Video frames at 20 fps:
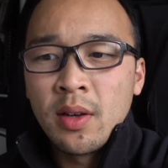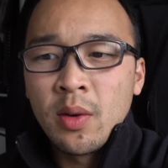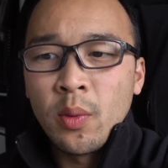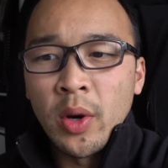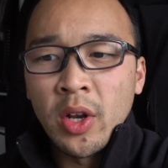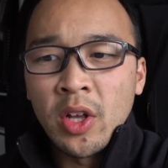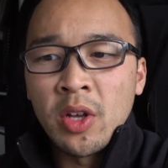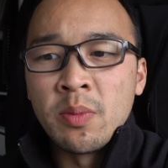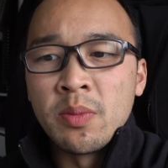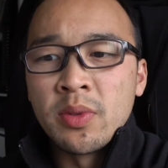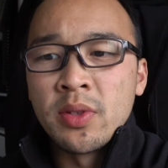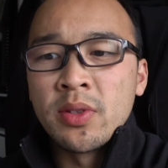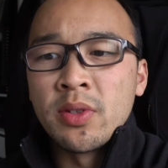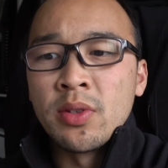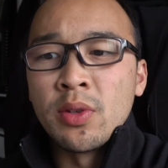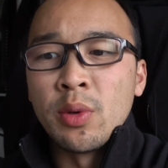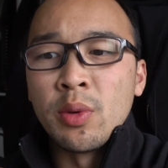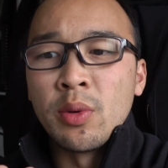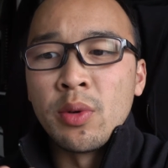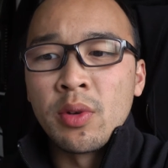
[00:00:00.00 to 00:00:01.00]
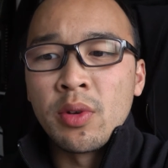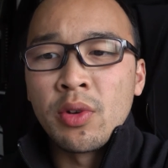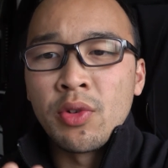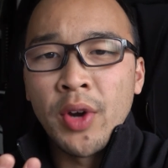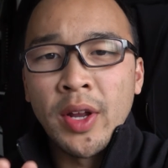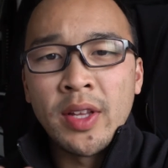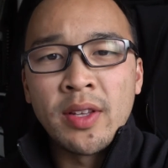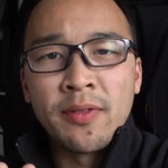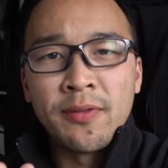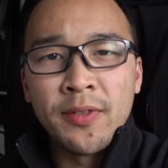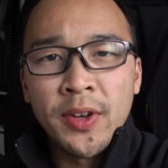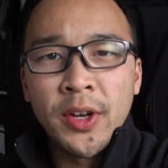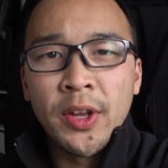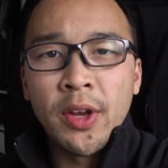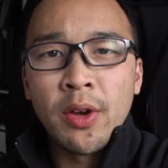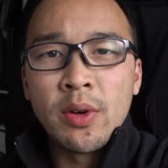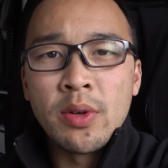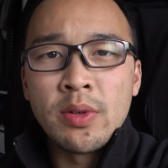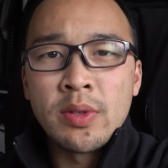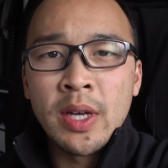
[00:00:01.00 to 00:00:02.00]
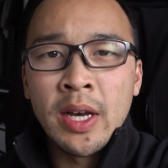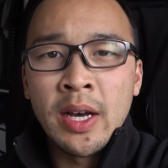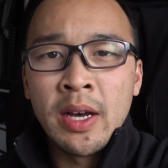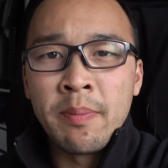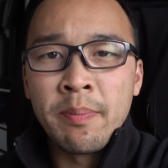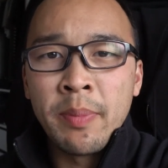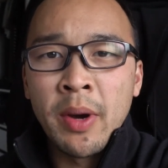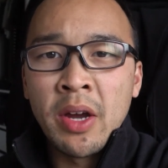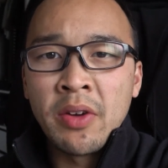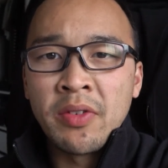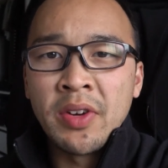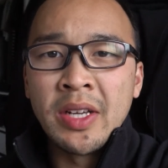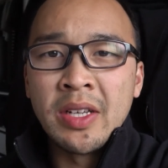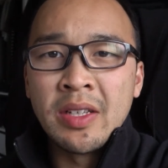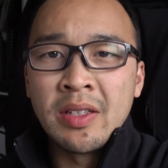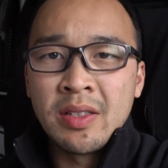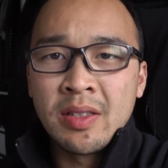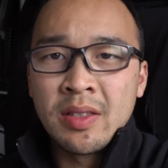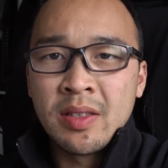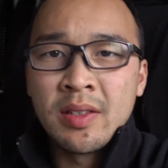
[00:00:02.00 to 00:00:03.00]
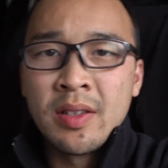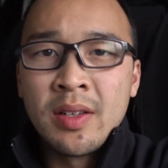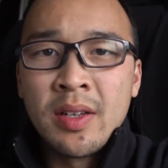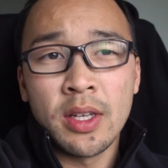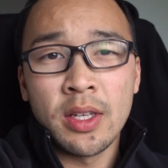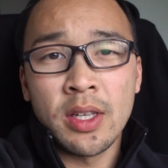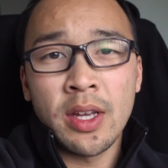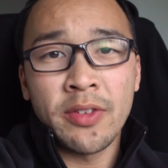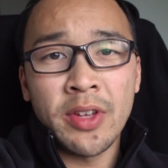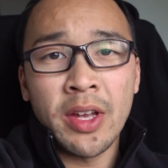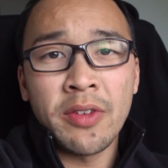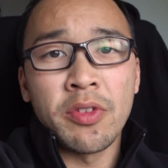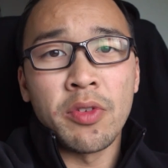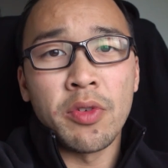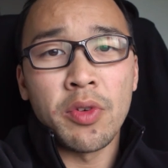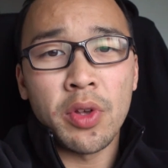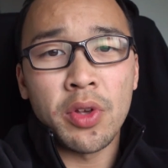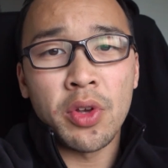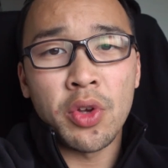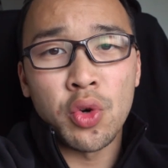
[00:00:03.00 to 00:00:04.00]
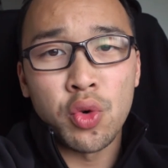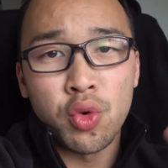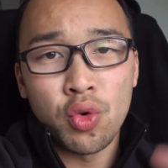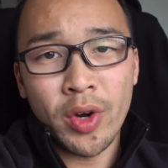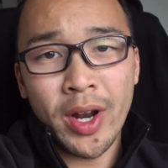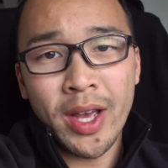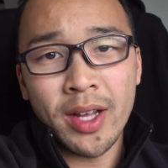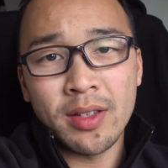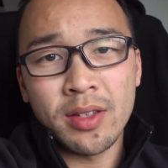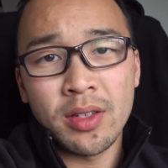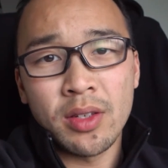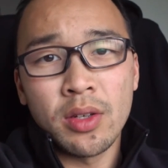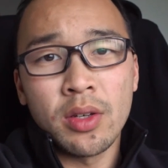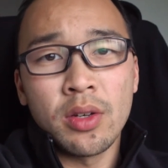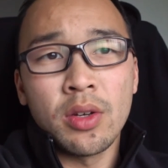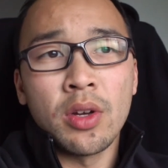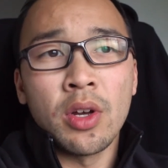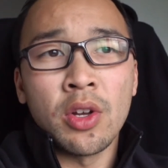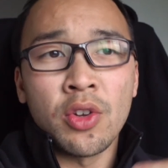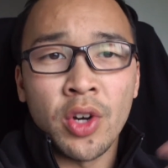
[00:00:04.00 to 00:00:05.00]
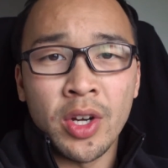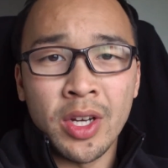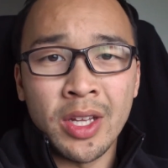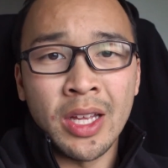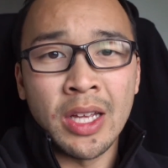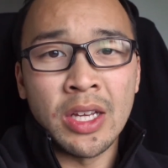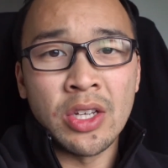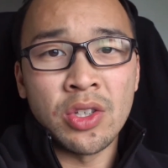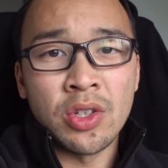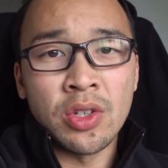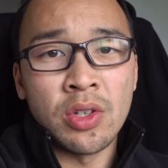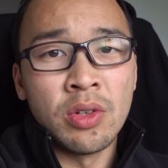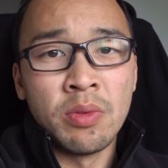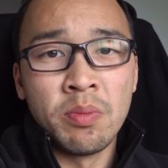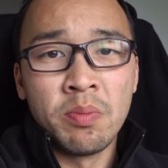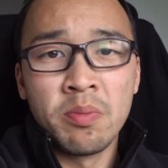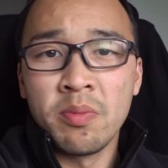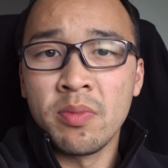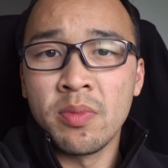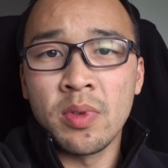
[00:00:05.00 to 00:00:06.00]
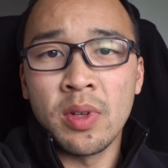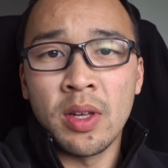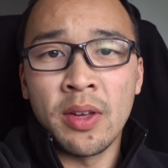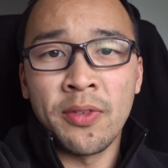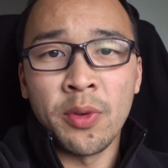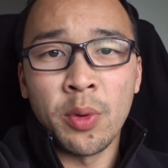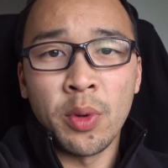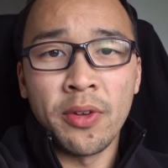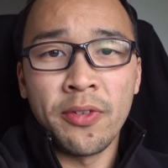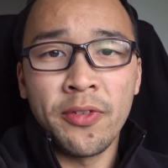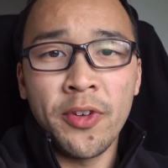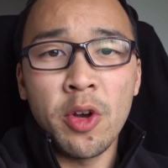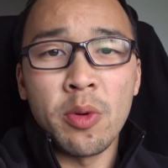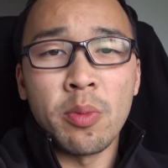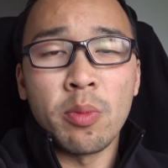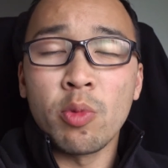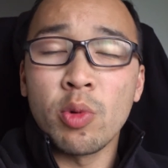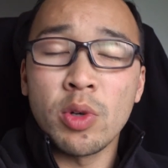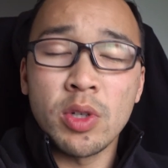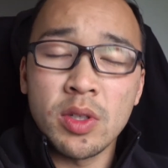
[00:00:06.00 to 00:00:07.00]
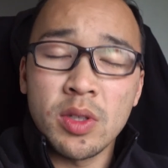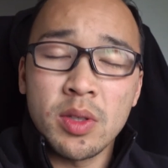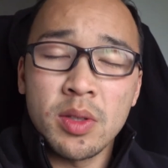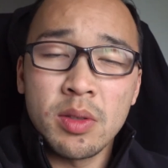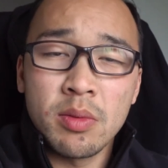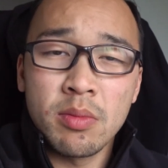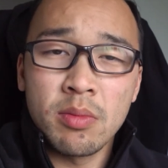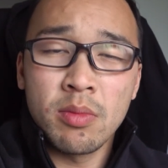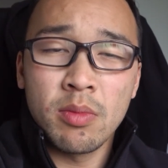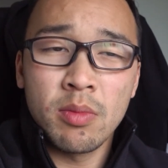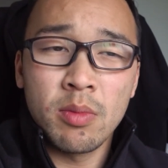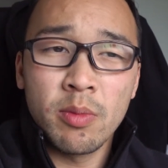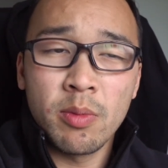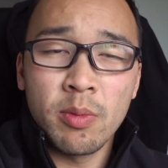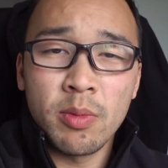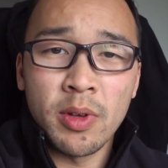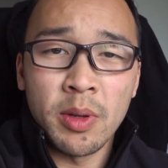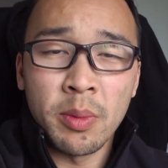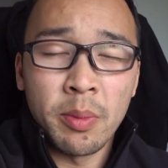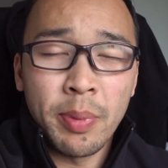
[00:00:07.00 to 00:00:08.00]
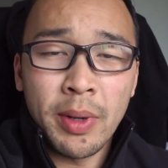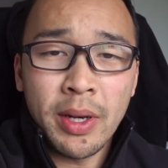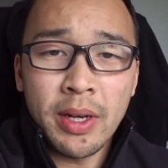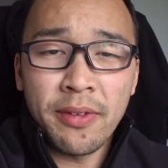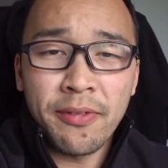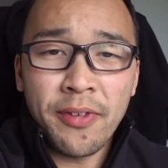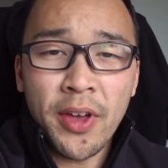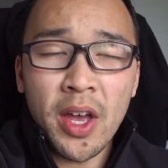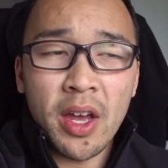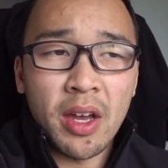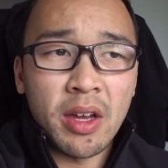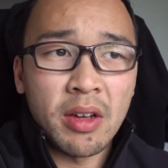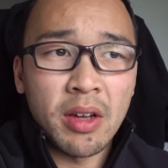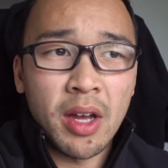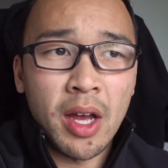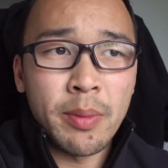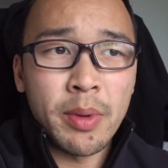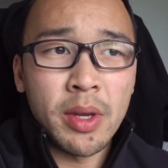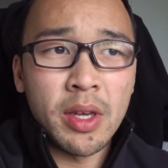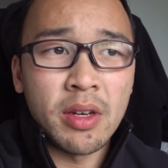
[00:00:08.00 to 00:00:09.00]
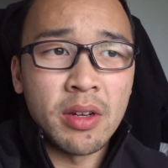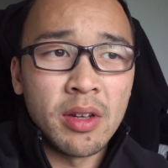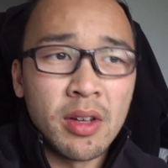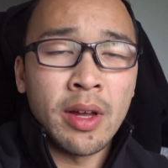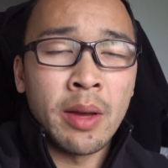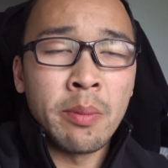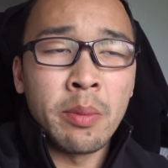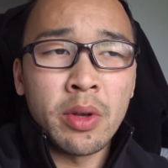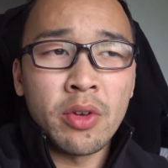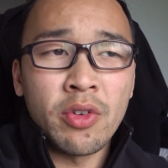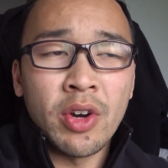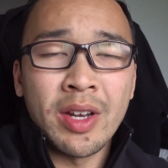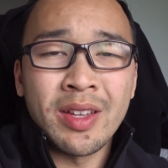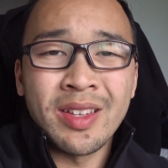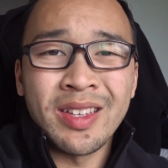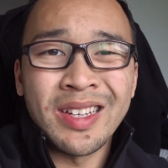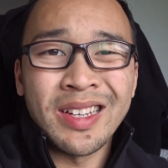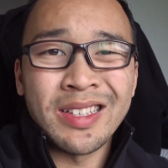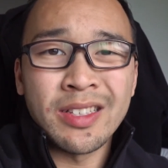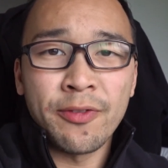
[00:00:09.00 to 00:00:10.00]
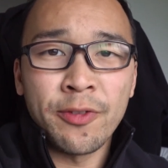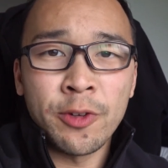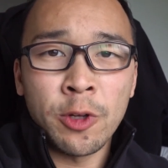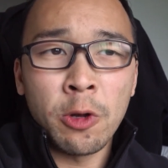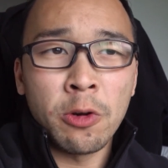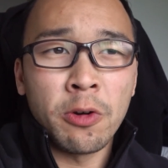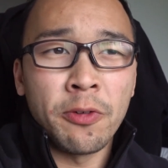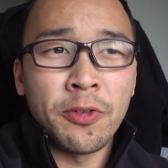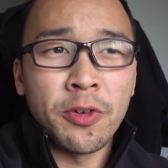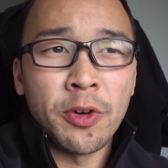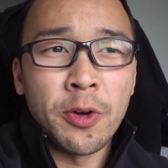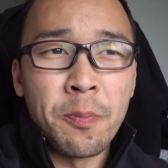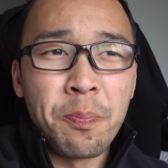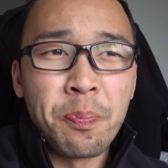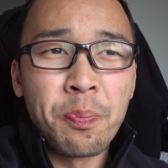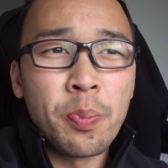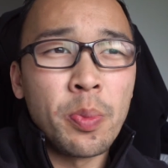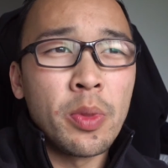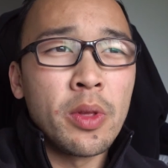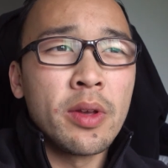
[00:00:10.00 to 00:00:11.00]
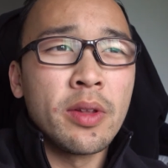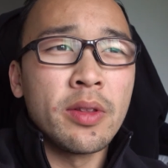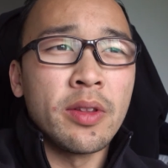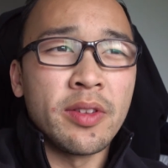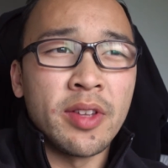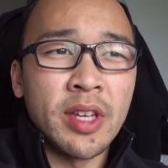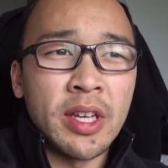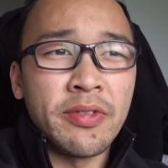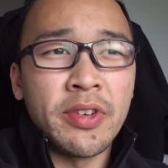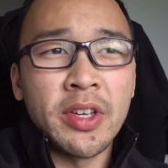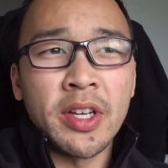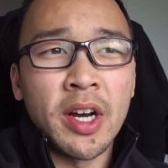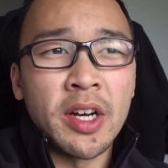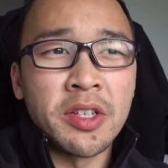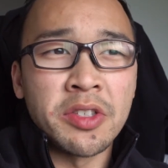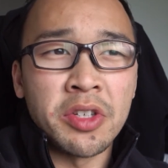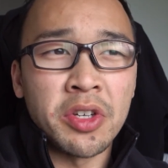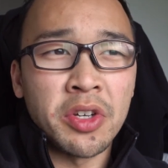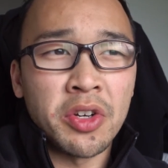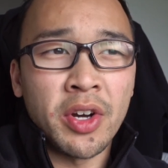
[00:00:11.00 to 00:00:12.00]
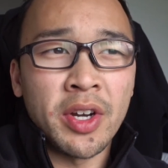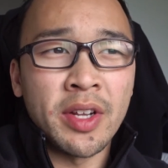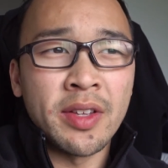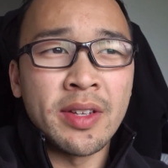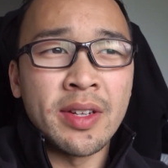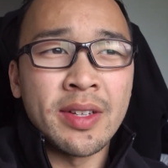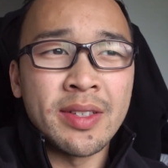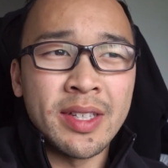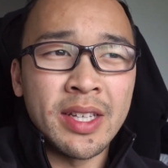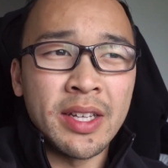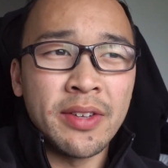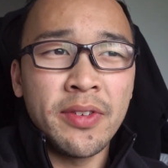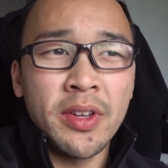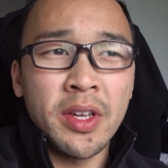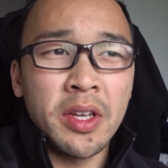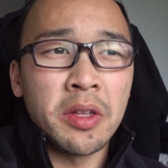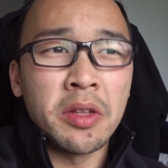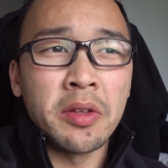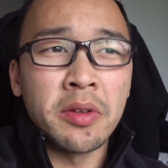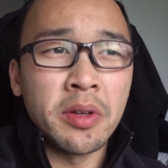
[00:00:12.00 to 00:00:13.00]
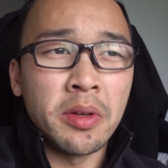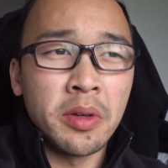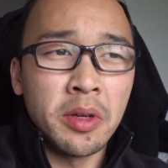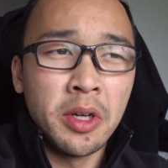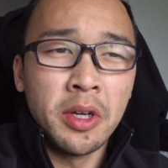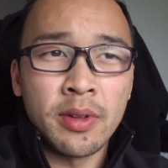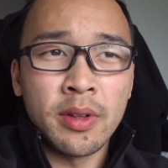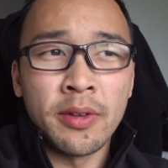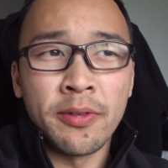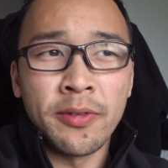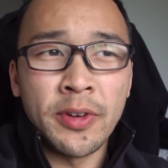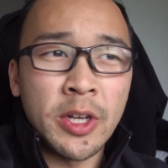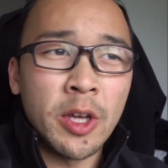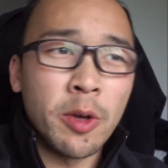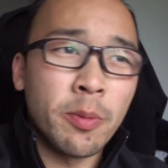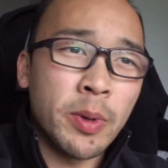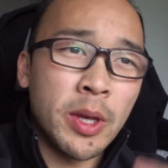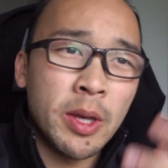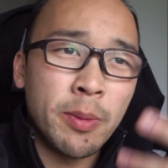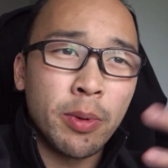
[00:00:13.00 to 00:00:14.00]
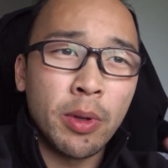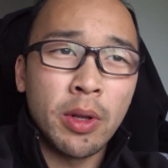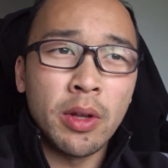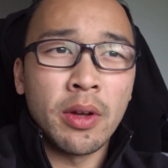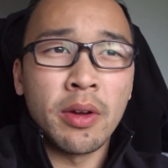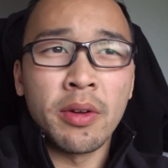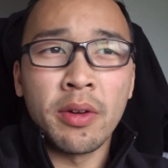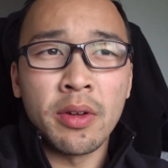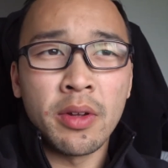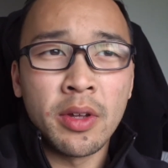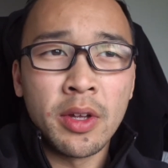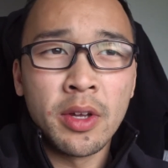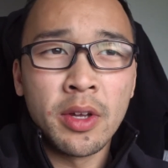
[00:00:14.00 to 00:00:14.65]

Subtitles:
when it comes to creating videos at a bike race. You have to have the correct accreditation if you want to film, which is completely fair. I mean, I'm accredited as a photographer. The TV guys are accredited as TV. The video people are